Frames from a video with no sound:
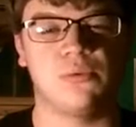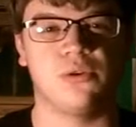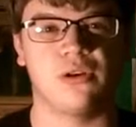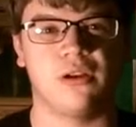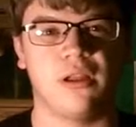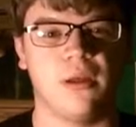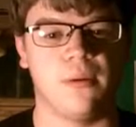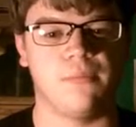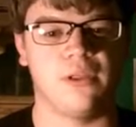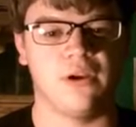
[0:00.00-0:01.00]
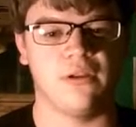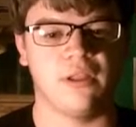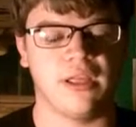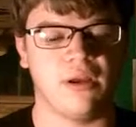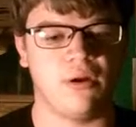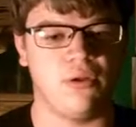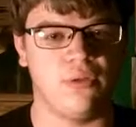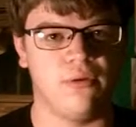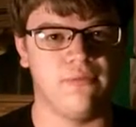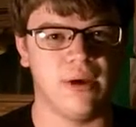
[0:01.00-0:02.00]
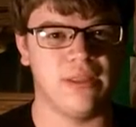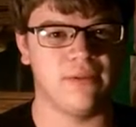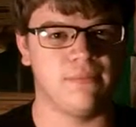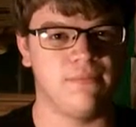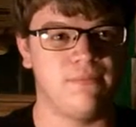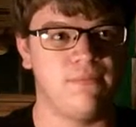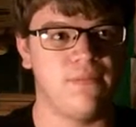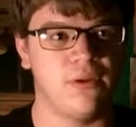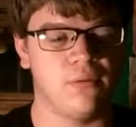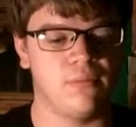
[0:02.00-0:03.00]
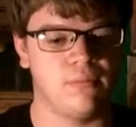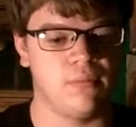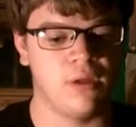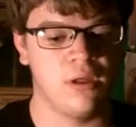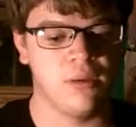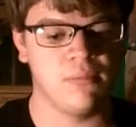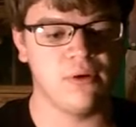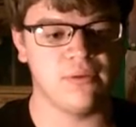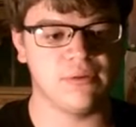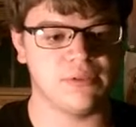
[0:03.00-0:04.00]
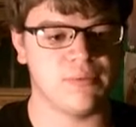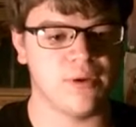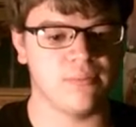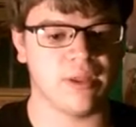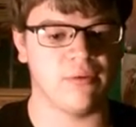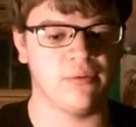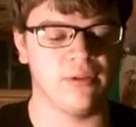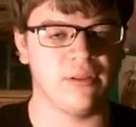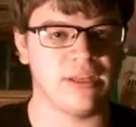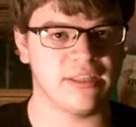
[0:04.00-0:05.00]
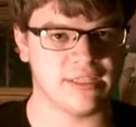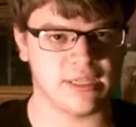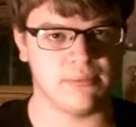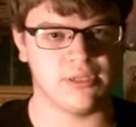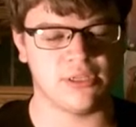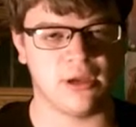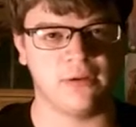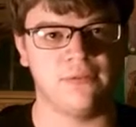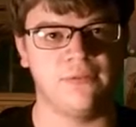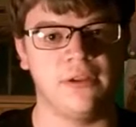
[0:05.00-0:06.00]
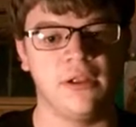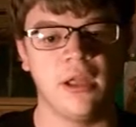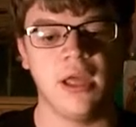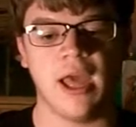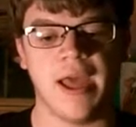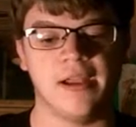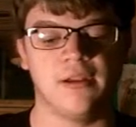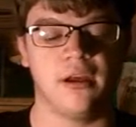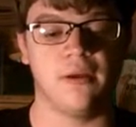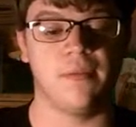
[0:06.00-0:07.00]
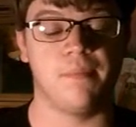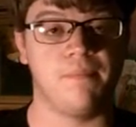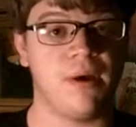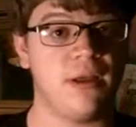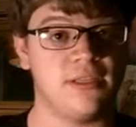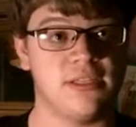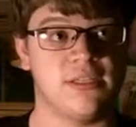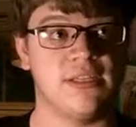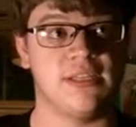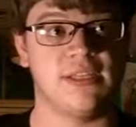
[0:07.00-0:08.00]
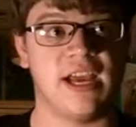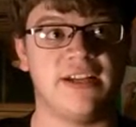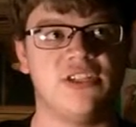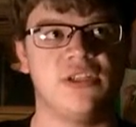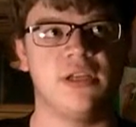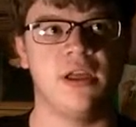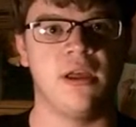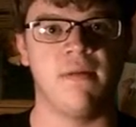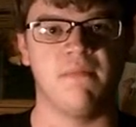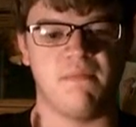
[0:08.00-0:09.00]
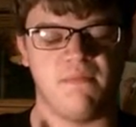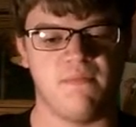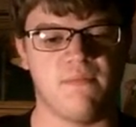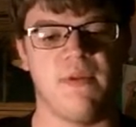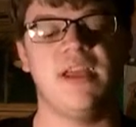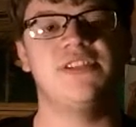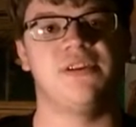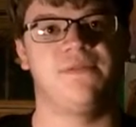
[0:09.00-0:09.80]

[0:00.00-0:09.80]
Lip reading: were done, like all the way the movie was filmed. I really liked the cinematography, and the boxing scenes actually made you